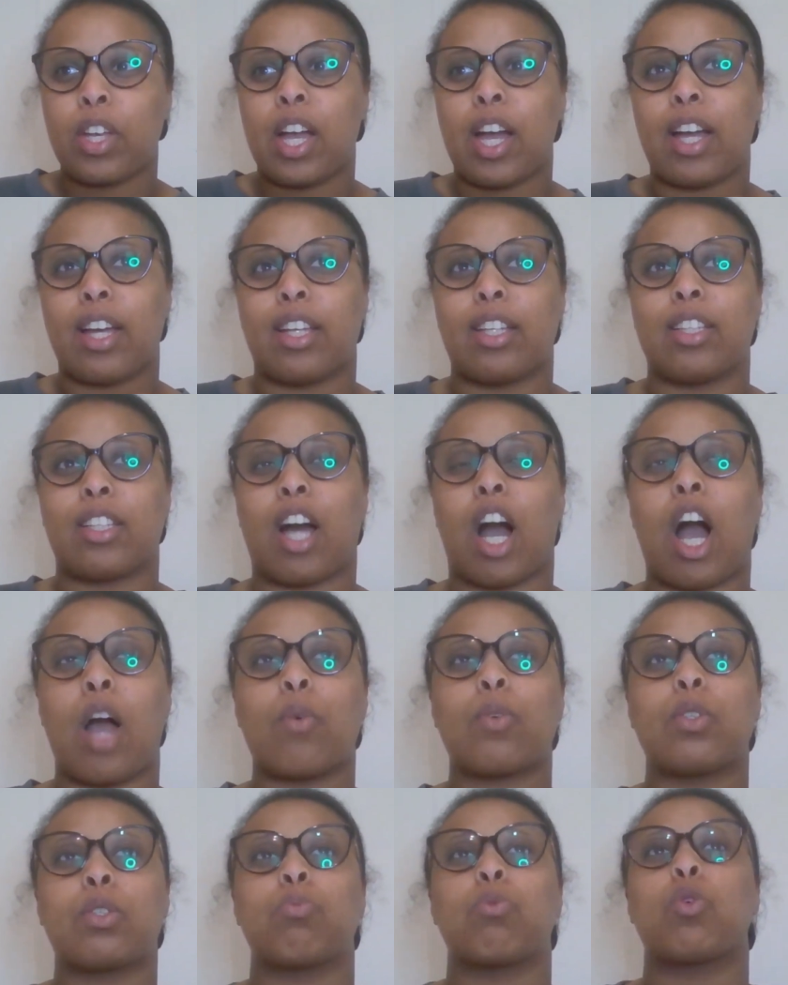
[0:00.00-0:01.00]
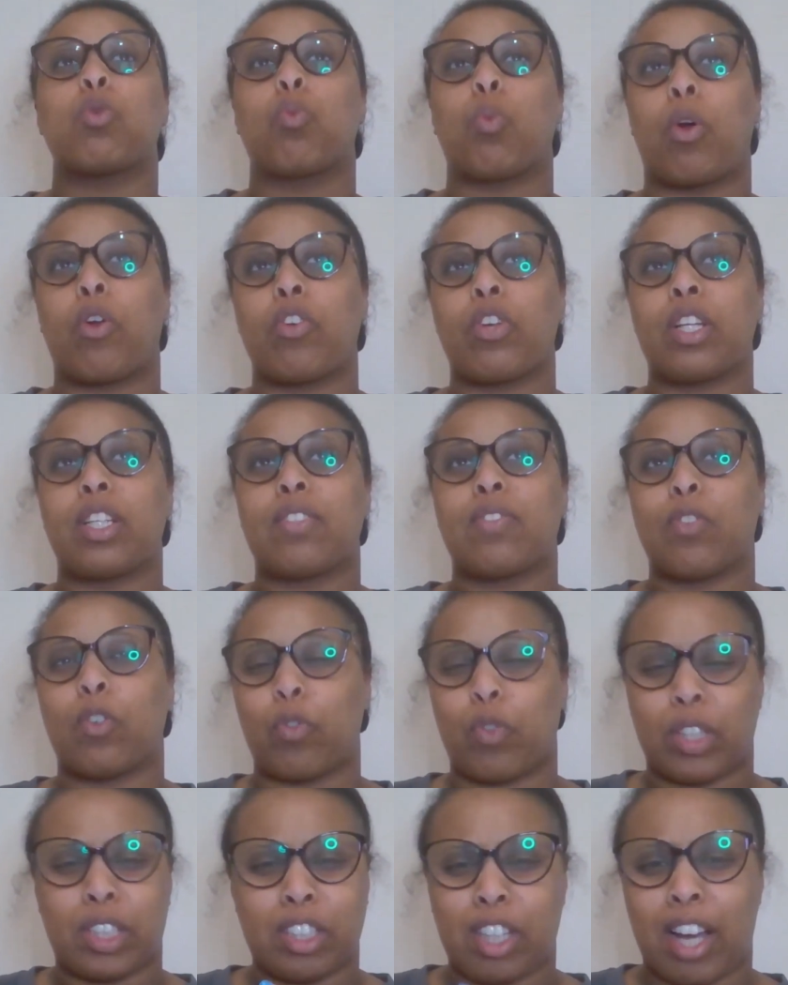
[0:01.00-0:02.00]
And I was more worried for
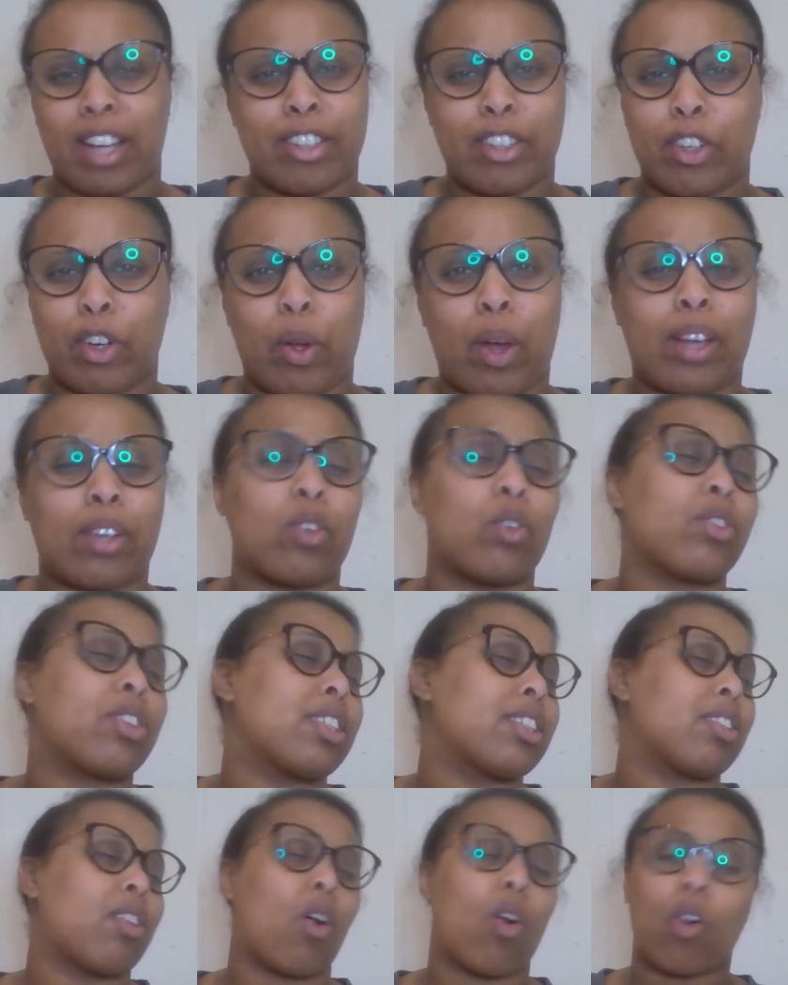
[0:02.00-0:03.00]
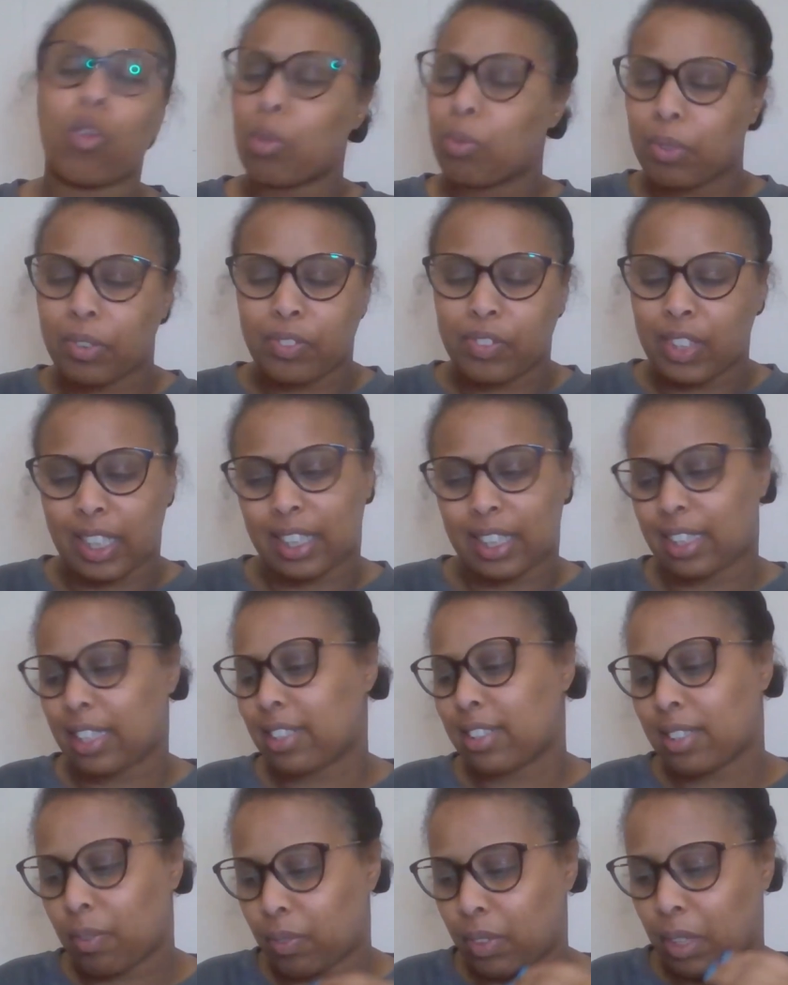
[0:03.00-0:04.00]
Renji. I don't know, I got this horrible feeling that
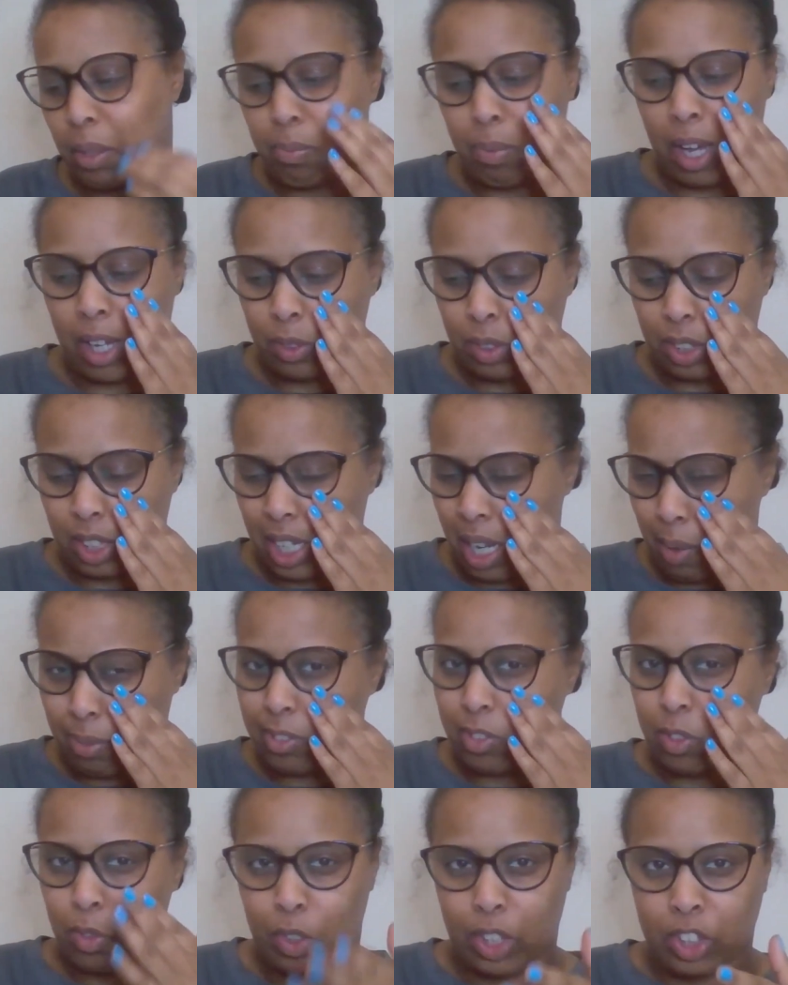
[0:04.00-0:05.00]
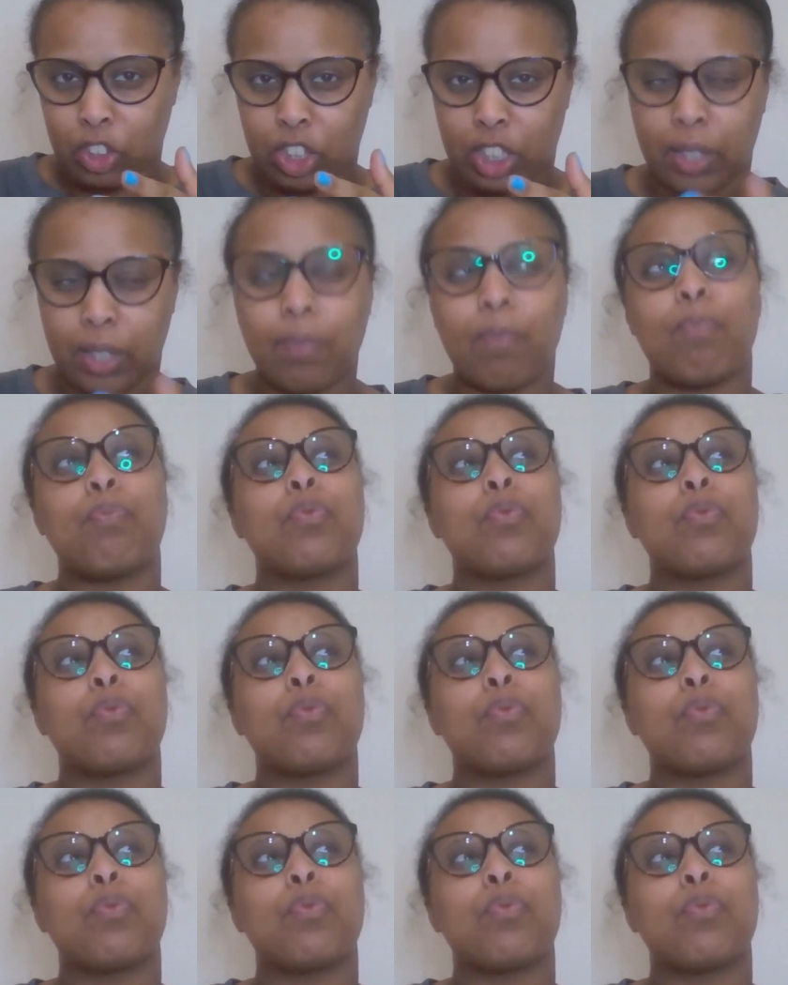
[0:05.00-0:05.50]
something bad was going to happen to Renji.